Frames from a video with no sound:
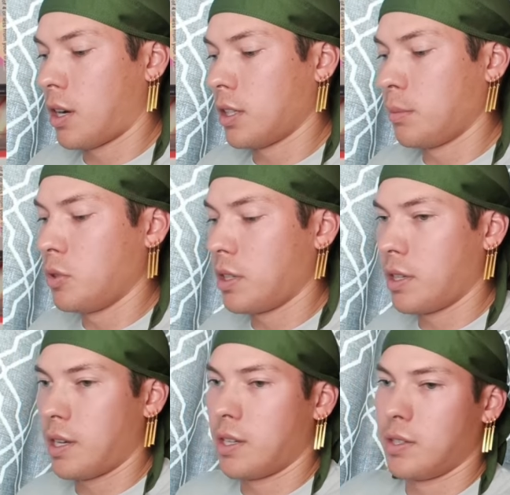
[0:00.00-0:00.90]
Tot
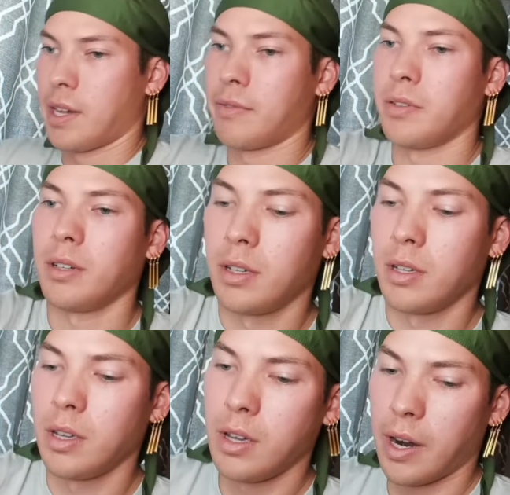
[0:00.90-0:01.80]
Musica and a Zephyr.
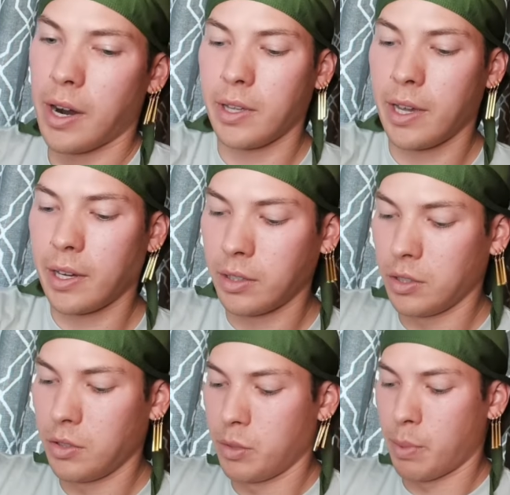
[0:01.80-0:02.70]
Alright, so that
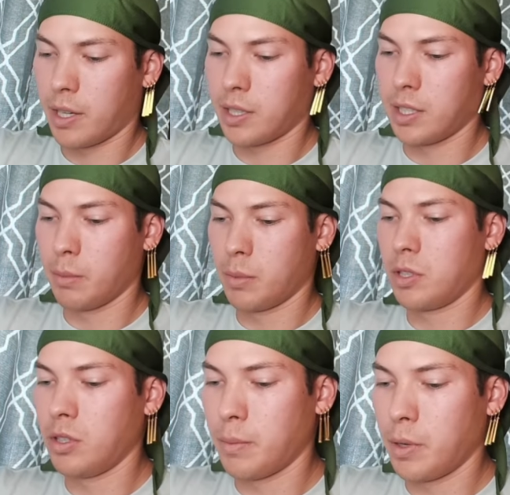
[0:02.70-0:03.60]
concludes box number
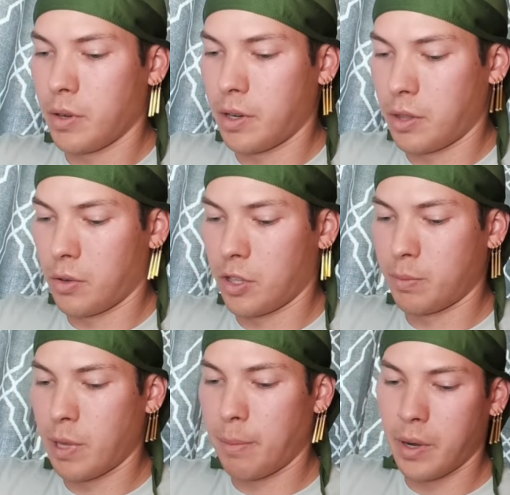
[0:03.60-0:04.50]
two. Let me go ahead and throw
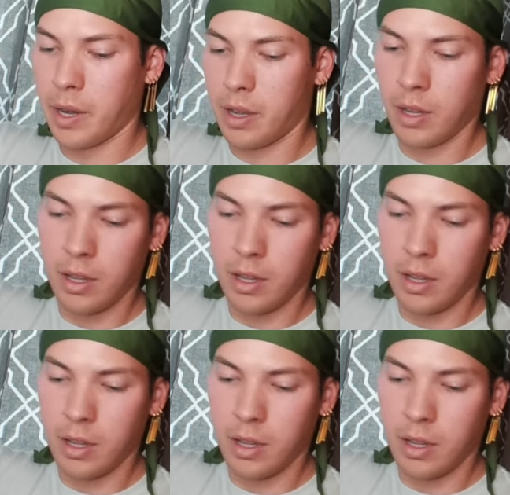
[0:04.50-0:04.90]
the paper